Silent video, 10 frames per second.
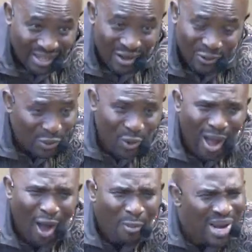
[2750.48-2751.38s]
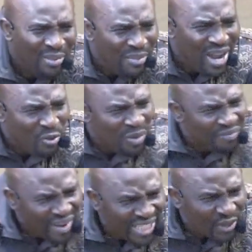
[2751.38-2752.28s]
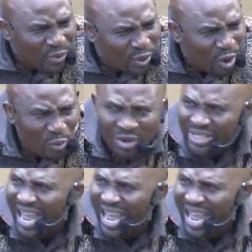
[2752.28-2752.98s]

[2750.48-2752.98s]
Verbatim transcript: do you know how many men will be fighting with God? Will say,